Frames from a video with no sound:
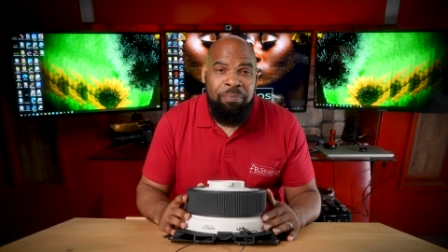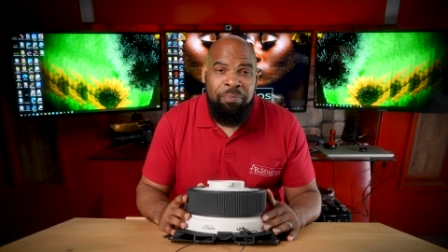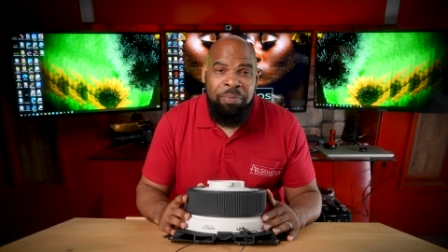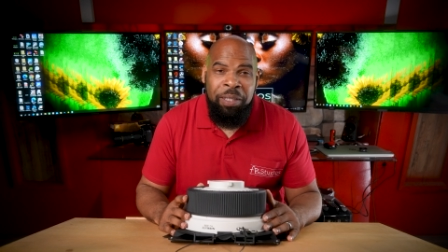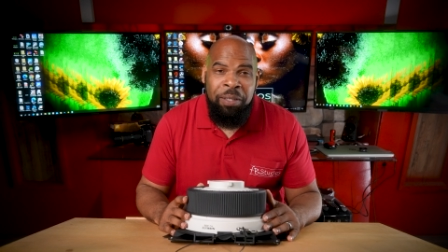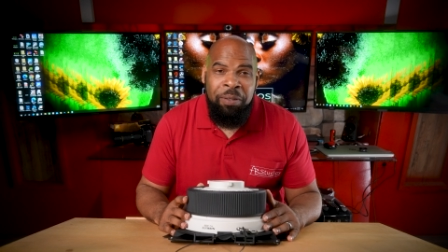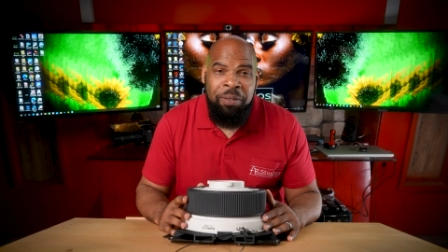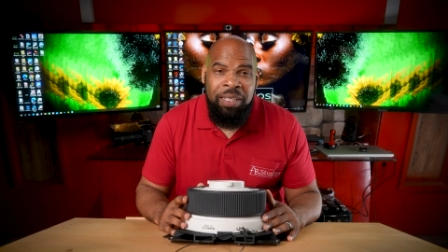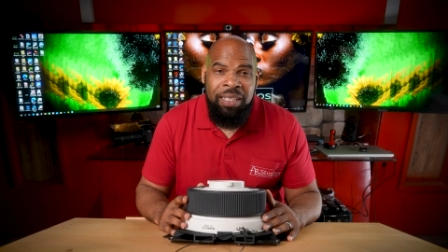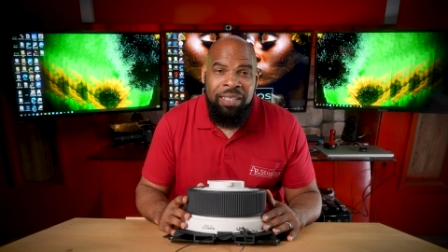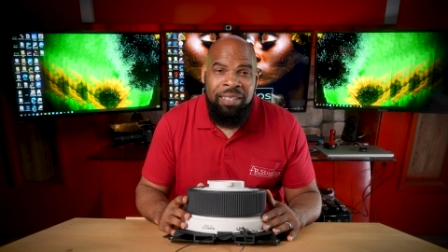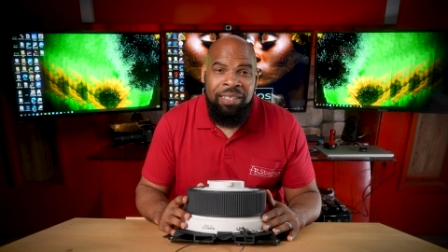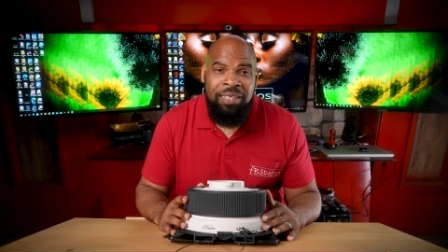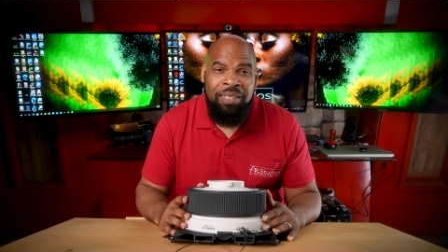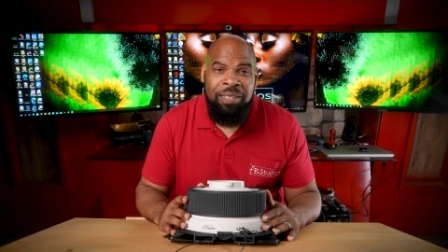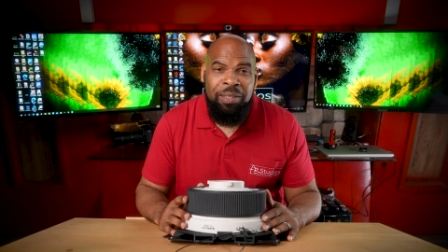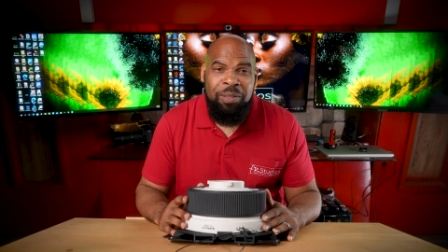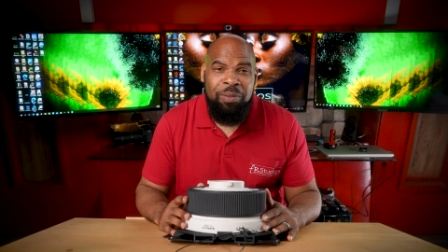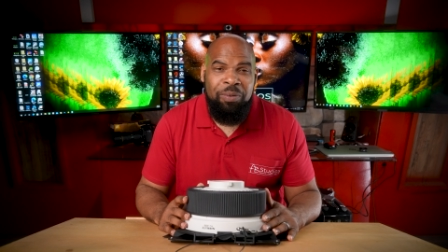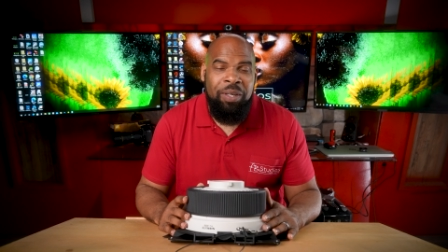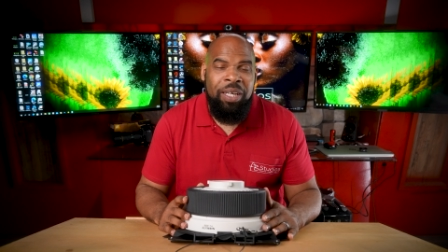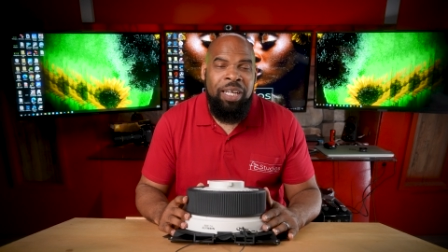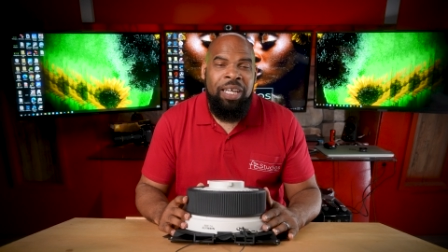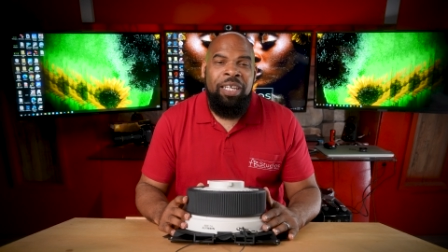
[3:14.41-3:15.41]
beauty
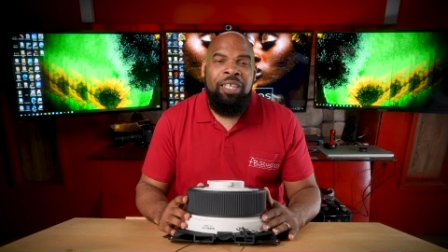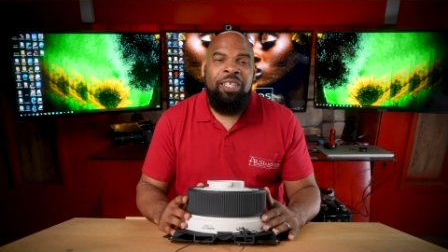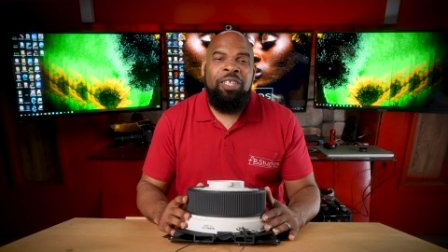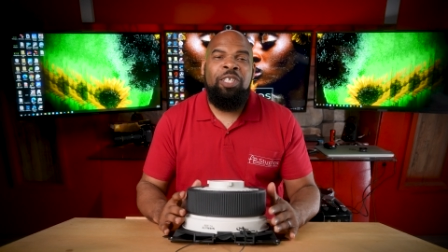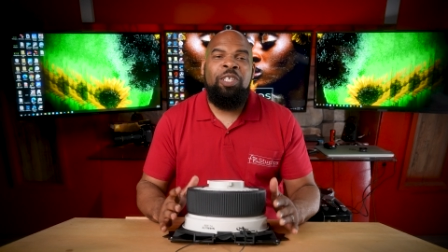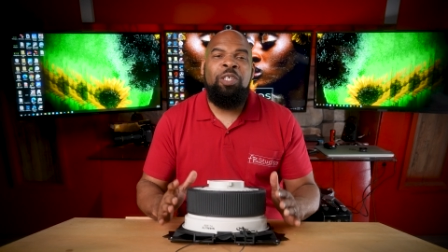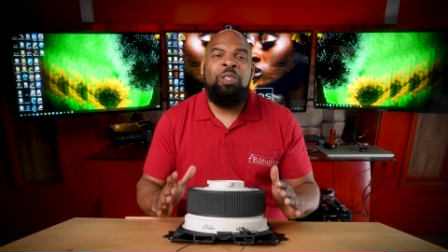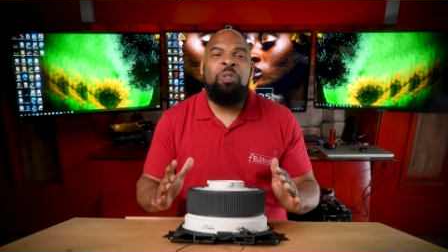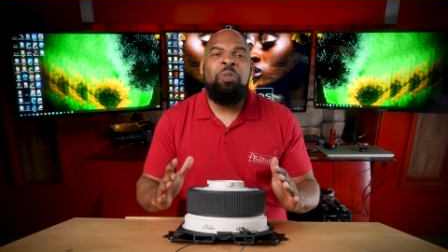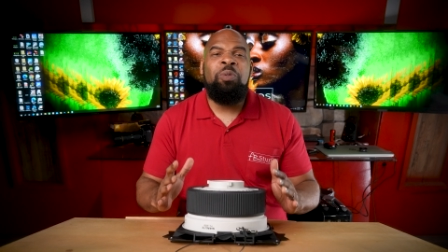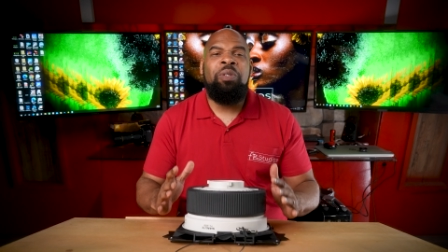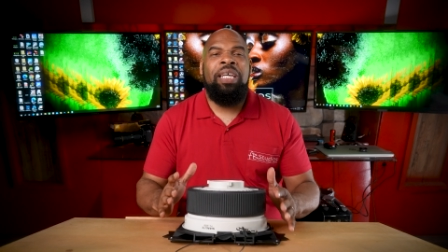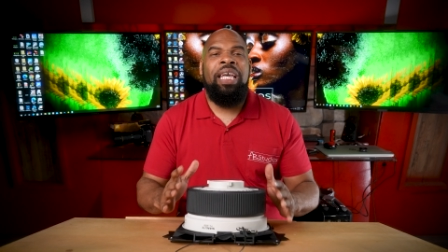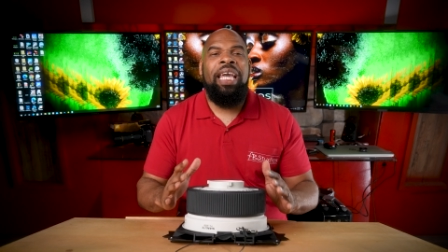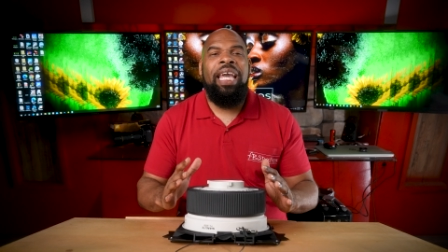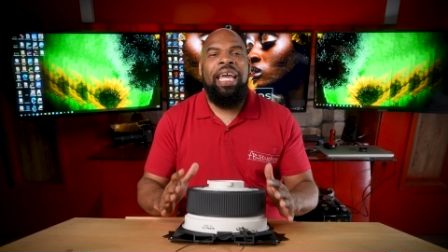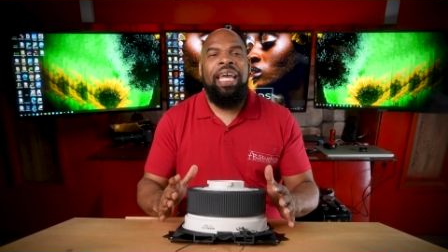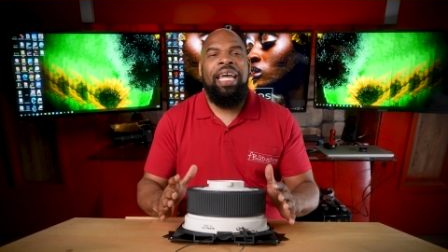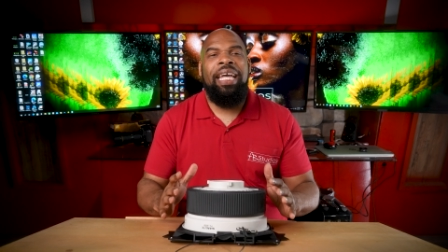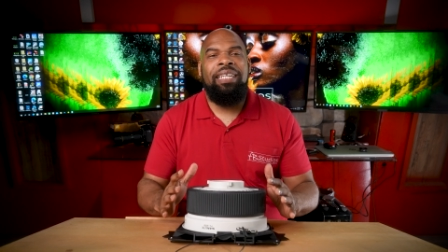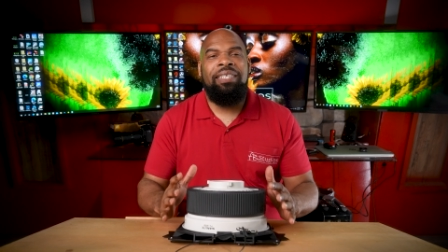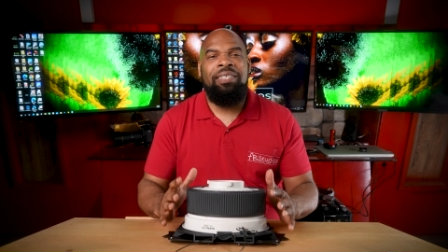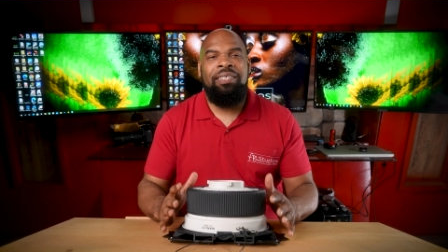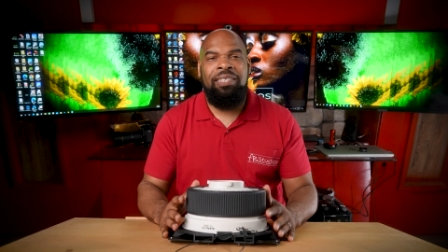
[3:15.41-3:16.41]
too. You
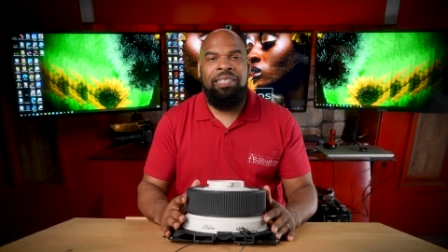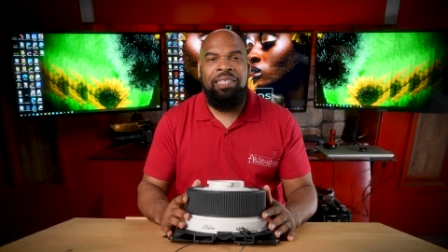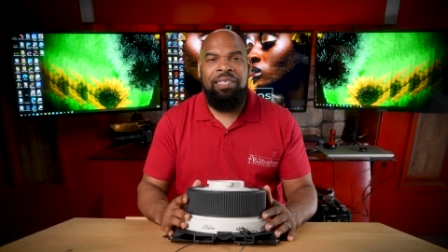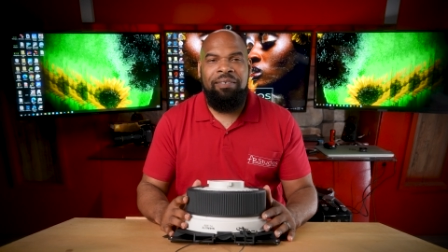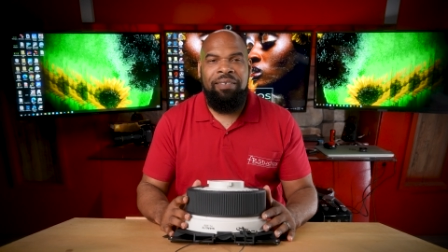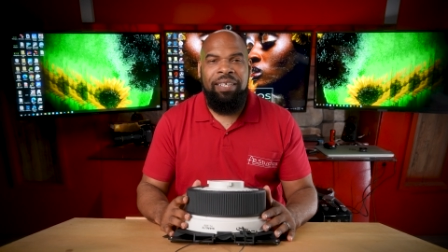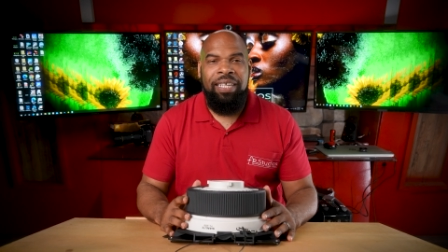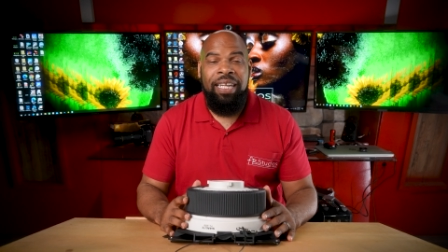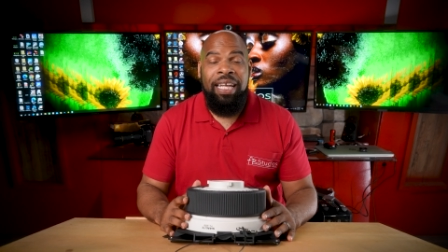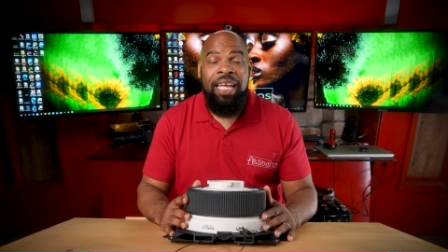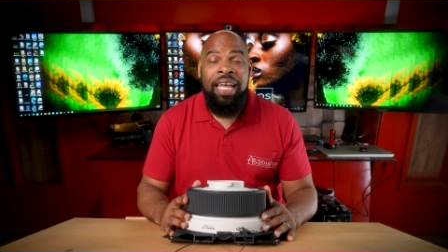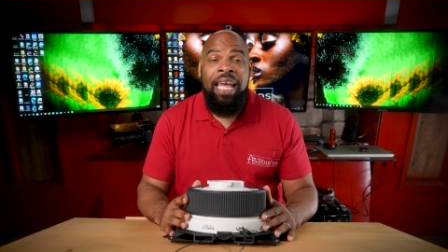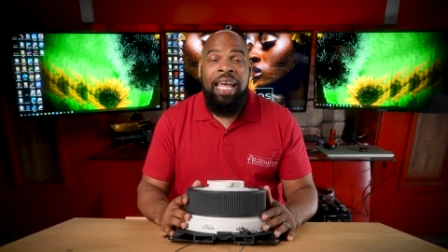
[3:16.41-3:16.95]
can do it.